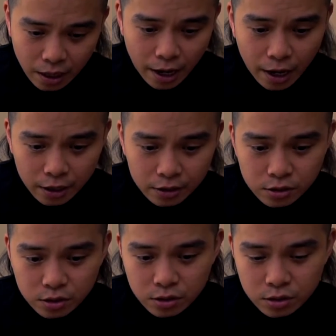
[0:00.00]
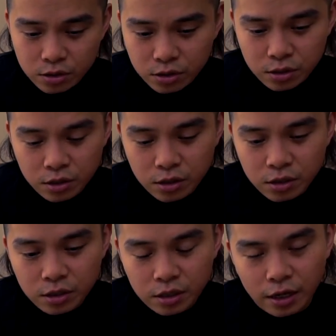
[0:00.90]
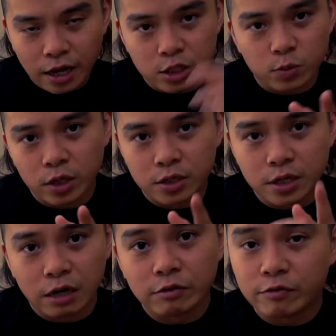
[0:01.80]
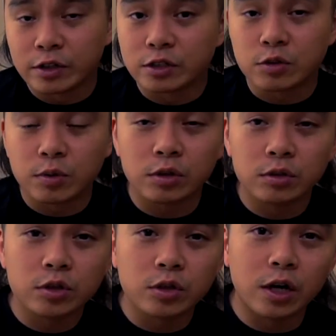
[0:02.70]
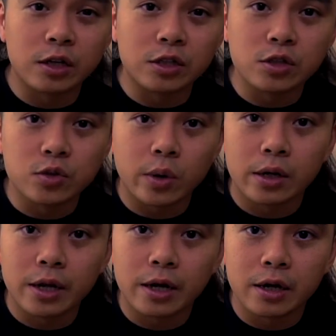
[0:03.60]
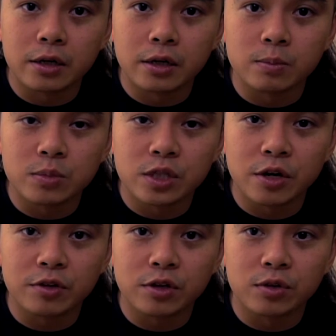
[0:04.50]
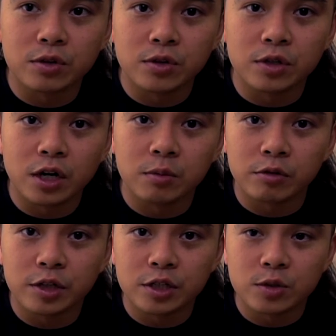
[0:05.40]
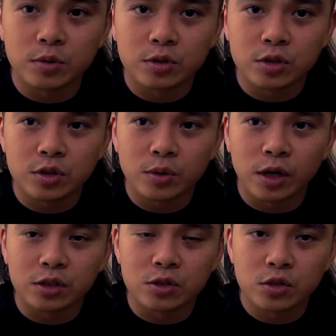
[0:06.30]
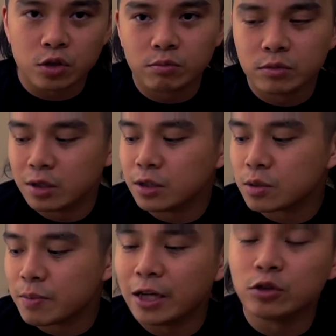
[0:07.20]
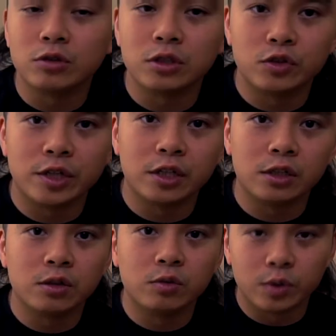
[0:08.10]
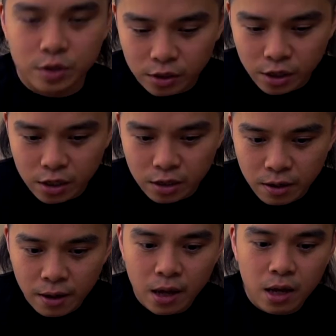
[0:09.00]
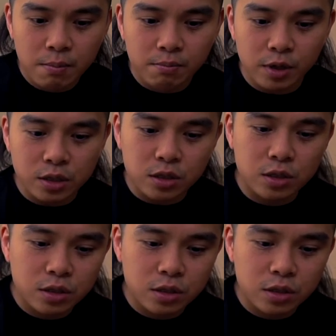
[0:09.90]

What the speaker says: and as well as other things as well. So I need to sort out that stereo unit upgrade as well, so I can stop this battery draining once again. But